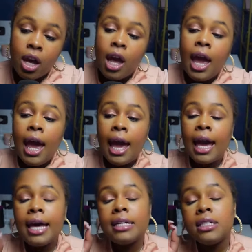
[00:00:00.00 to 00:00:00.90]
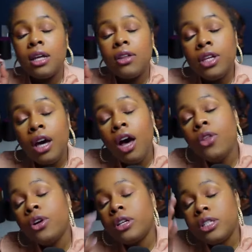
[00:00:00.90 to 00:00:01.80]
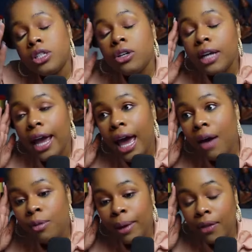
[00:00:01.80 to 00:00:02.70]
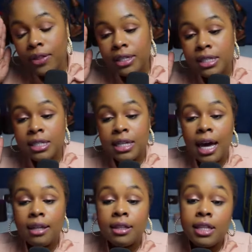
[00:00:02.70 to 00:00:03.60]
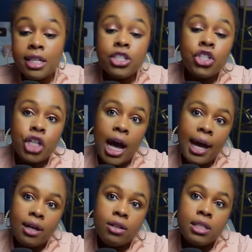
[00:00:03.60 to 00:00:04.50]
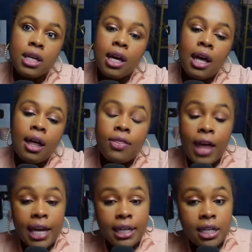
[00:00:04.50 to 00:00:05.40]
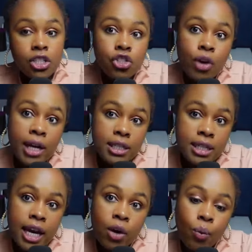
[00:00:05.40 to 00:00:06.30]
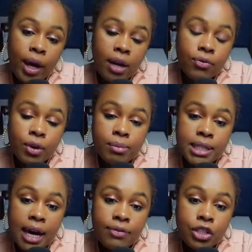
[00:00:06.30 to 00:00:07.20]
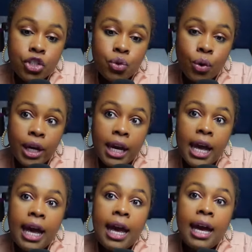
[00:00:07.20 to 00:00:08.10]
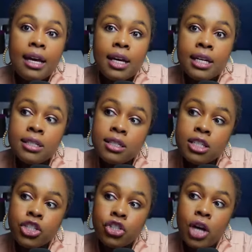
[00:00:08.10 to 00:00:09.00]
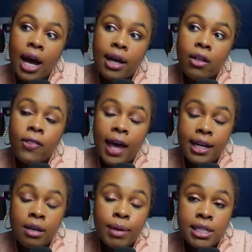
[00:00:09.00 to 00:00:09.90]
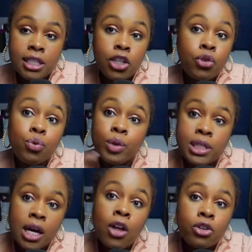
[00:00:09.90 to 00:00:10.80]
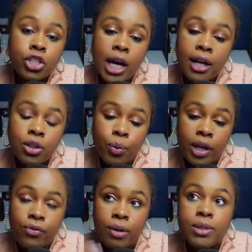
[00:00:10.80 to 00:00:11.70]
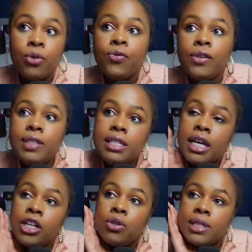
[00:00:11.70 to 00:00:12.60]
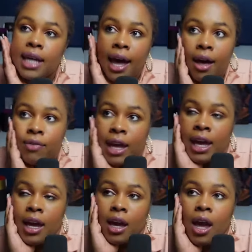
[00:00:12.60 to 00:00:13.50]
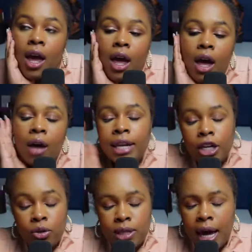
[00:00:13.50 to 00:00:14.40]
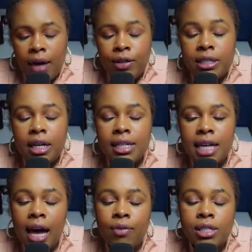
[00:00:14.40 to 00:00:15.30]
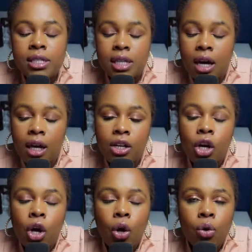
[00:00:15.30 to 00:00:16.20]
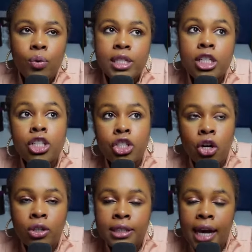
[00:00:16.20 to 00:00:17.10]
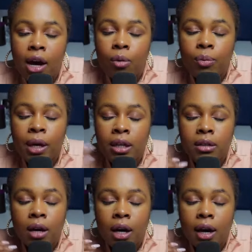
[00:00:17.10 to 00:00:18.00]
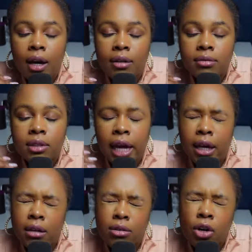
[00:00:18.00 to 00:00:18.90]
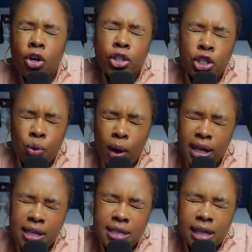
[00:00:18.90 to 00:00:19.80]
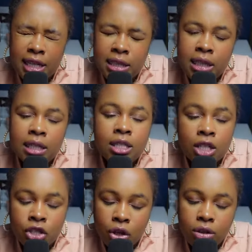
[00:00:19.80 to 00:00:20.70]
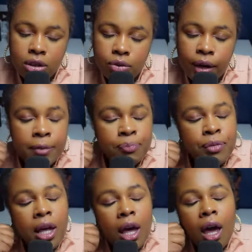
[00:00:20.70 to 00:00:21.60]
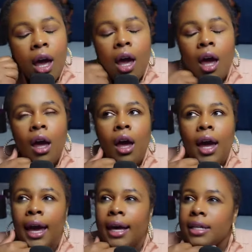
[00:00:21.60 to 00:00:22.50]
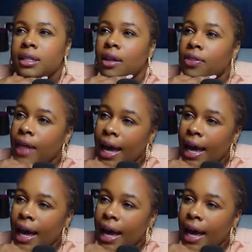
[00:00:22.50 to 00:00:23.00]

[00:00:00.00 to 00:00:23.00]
and the other concern i have about this is that this child that he is trying to take away from daphne joy is the child that he basically threw his other child away from so 50 cent used to have a i'm not used to have he does have a son who is an adult now, uh, like early 20s, late teens adult, right? And that